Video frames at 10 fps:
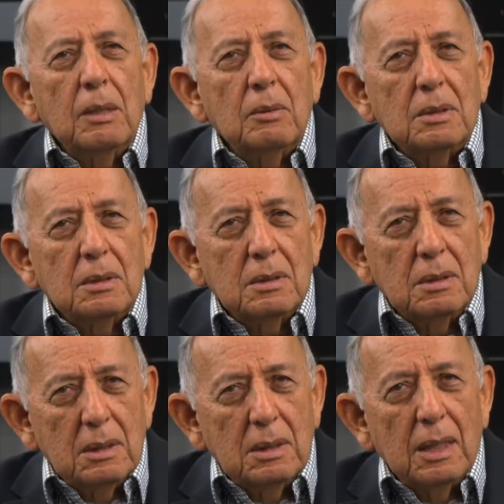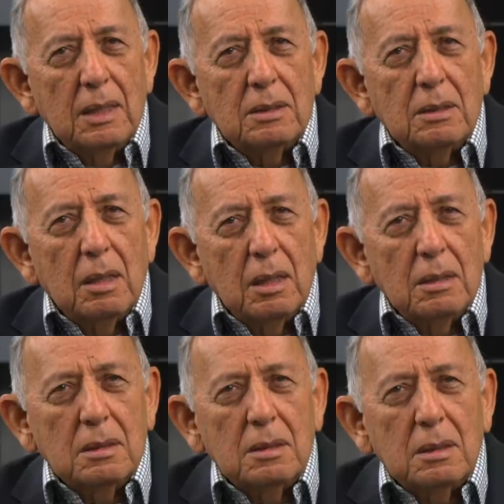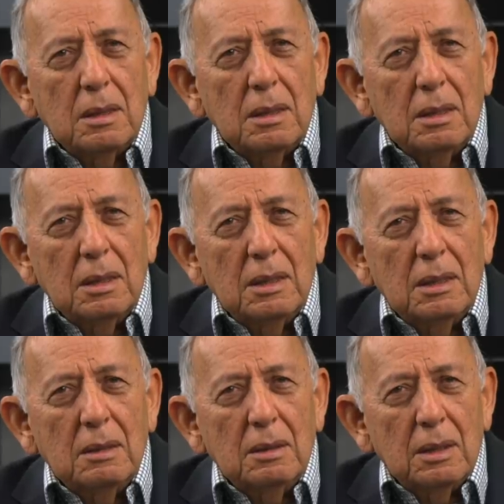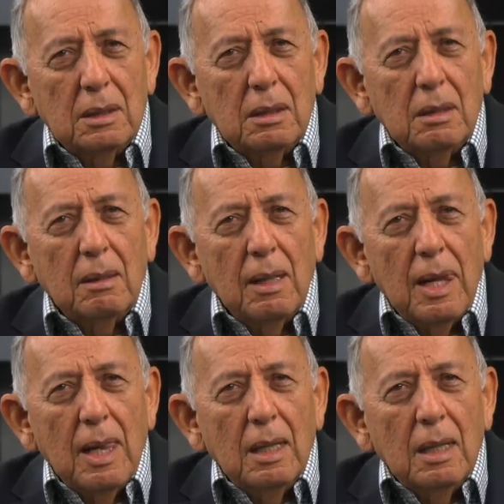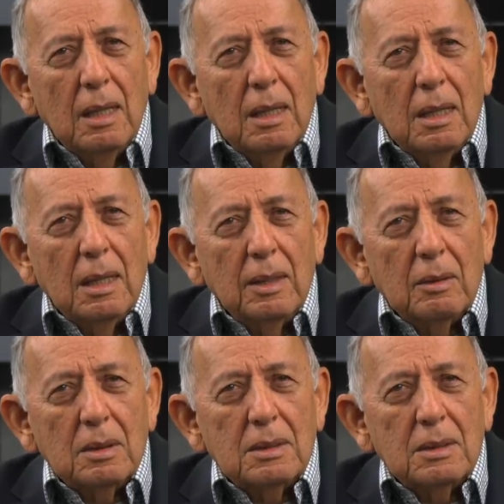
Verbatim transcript: he was he had his guards uh, there, and they